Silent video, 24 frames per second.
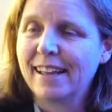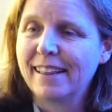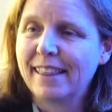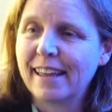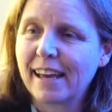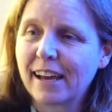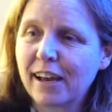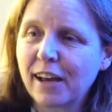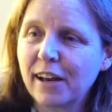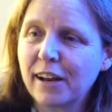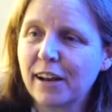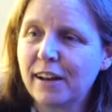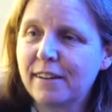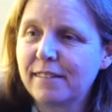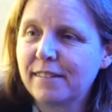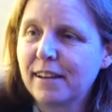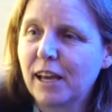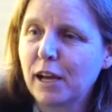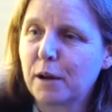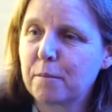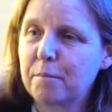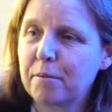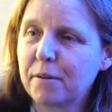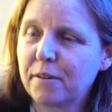that kind of
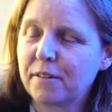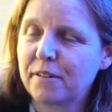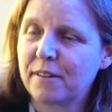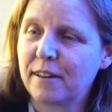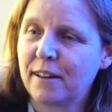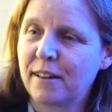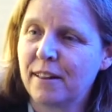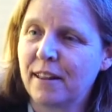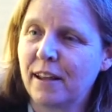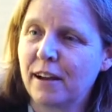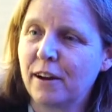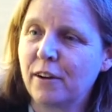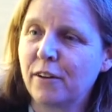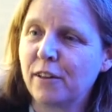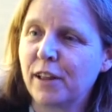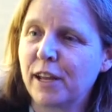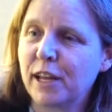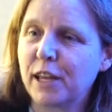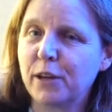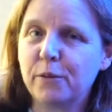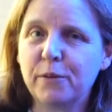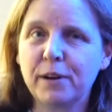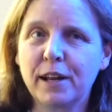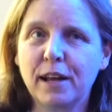tech person there,
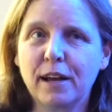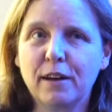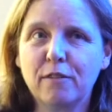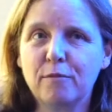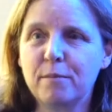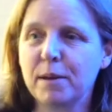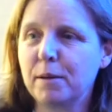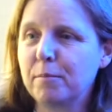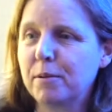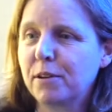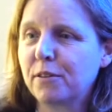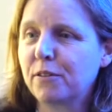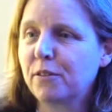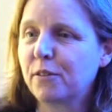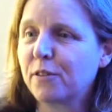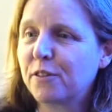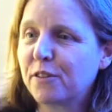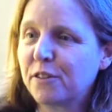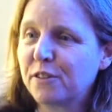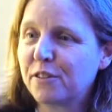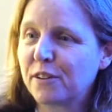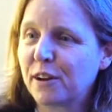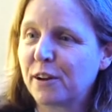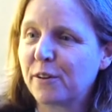like you would have maybe a
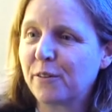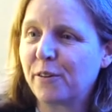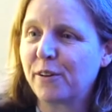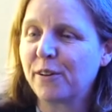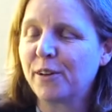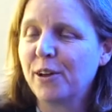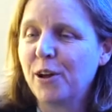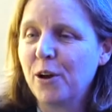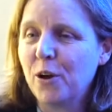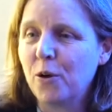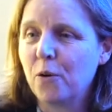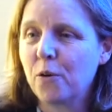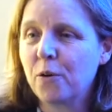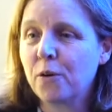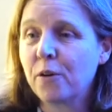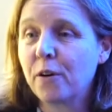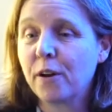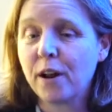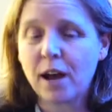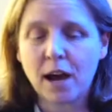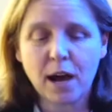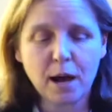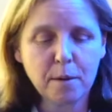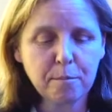surgeon general or
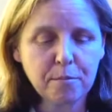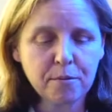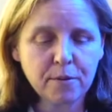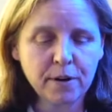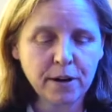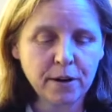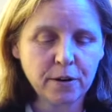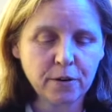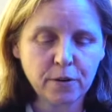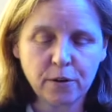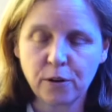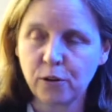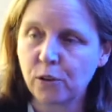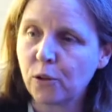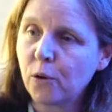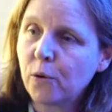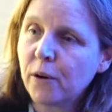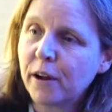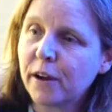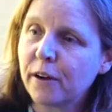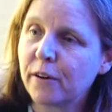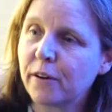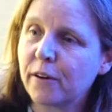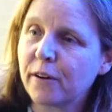an operator, a
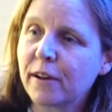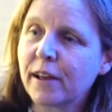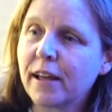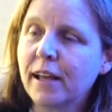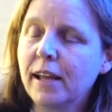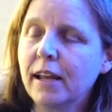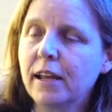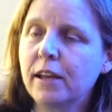lawyer.